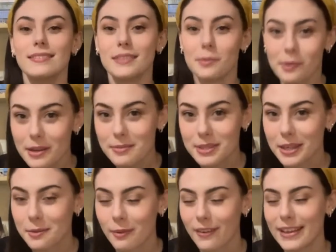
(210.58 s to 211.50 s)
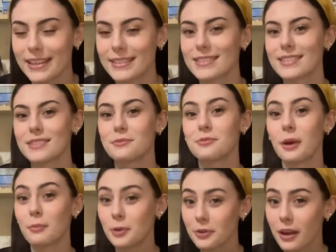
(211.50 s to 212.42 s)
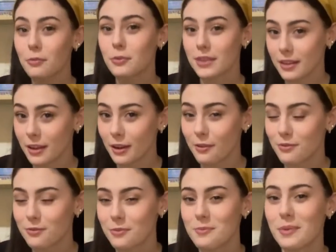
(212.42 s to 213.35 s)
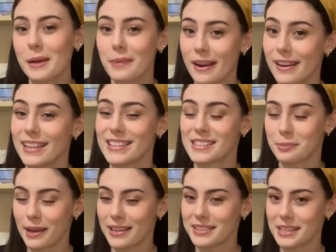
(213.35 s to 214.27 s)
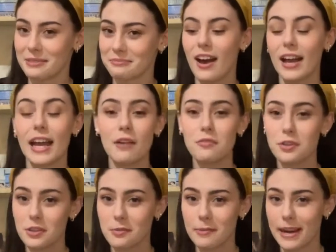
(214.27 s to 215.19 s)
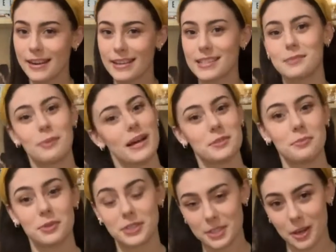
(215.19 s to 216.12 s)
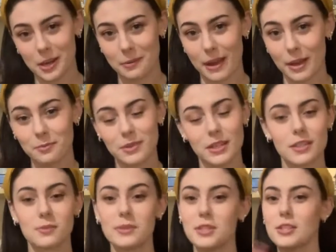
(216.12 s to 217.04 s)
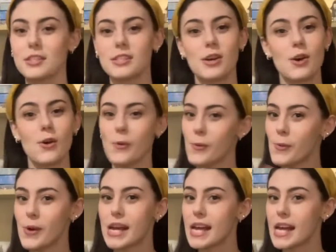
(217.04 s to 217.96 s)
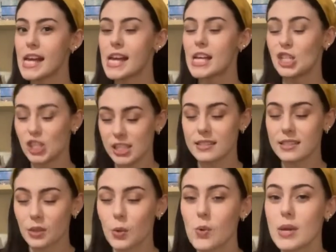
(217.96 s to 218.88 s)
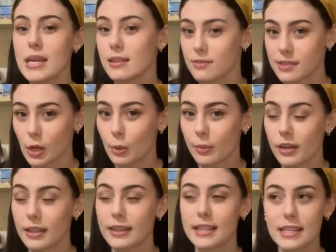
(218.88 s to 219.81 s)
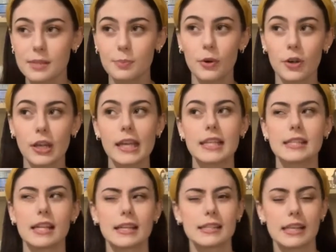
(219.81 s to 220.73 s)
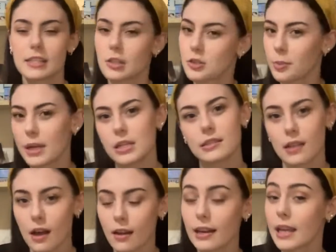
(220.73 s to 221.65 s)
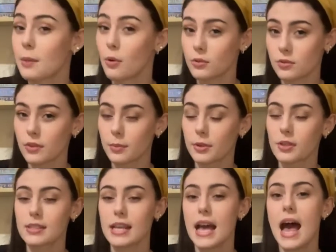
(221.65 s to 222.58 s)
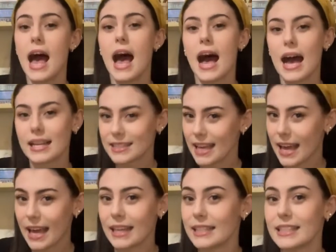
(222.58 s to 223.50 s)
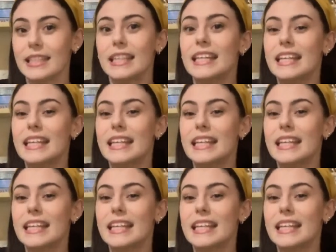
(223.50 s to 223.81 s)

The book I'm talking about is From Lukov with Love by Mariana Zapata. I have another Mariana Zapata book to talk about because we just know she is the queen of slow burn. This book is like 600 pages long, like most of her books. And again,